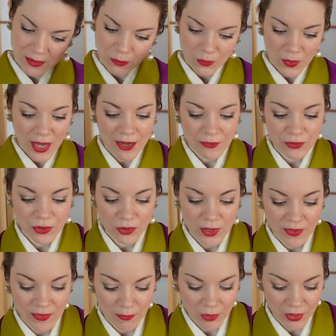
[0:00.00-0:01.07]
We'll have to
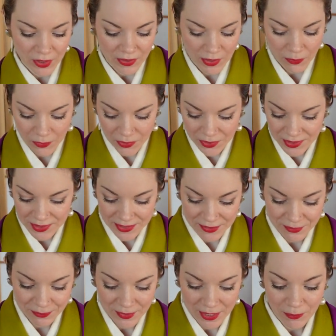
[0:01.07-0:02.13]
try them on and then we'll
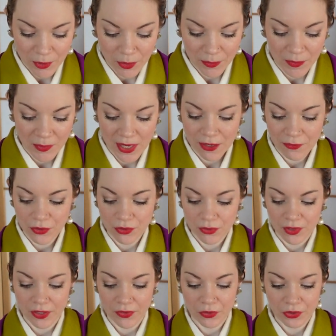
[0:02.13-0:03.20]
see. I probably will have to do
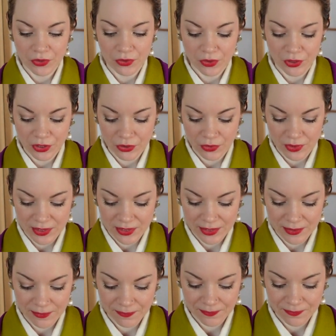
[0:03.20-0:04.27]
another search
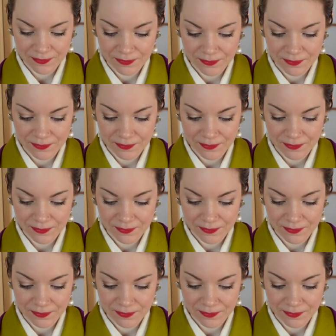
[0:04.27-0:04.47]
online.